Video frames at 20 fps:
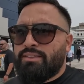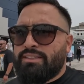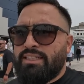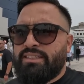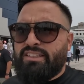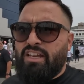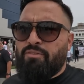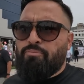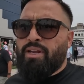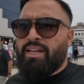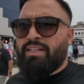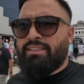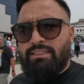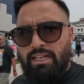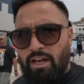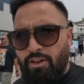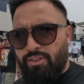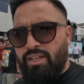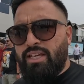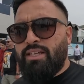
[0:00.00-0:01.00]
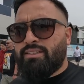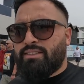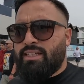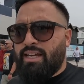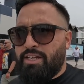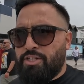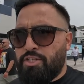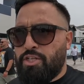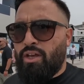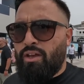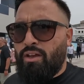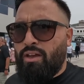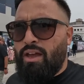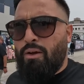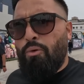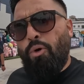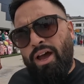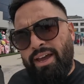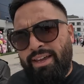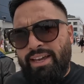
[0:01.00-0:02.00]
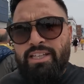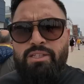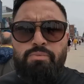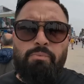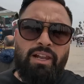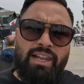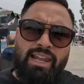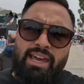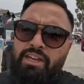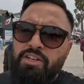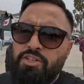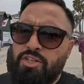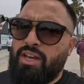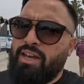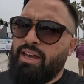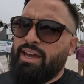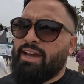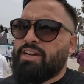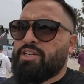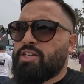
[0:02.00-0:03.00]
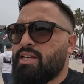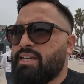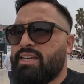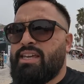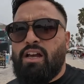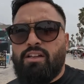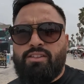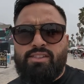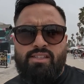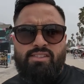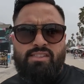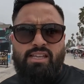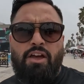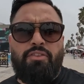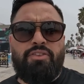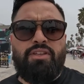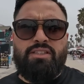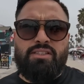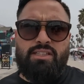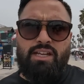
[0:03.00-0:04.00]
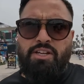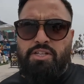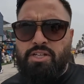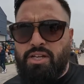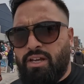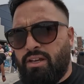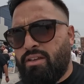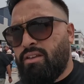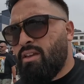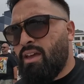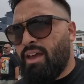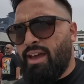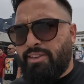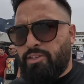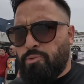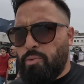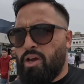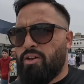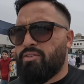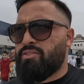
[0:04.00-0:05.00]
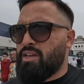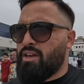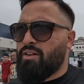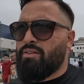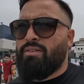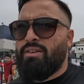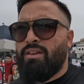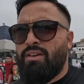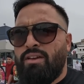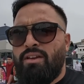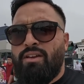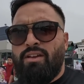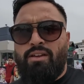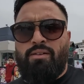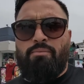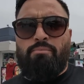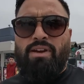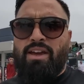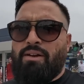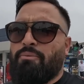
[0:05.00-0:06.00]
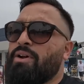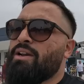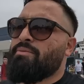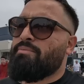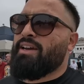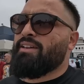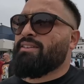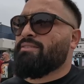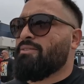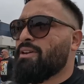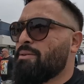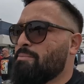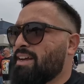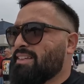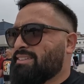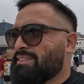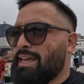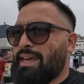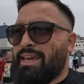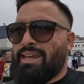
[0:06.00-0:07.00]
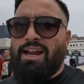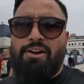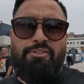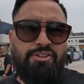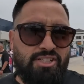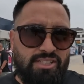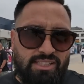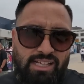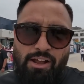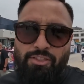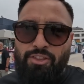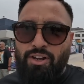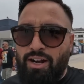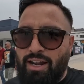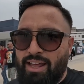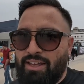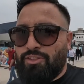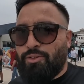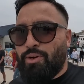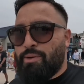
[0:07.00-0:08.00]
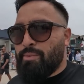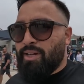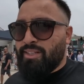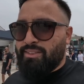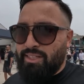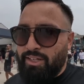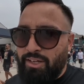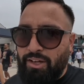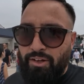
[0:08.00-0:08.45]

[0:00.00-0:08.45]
since I've been in Southeast Asia. Well, I guess Malaysia actually counts as Southeast Asia as well. So, man, what am I saying? I was just out there like 3 months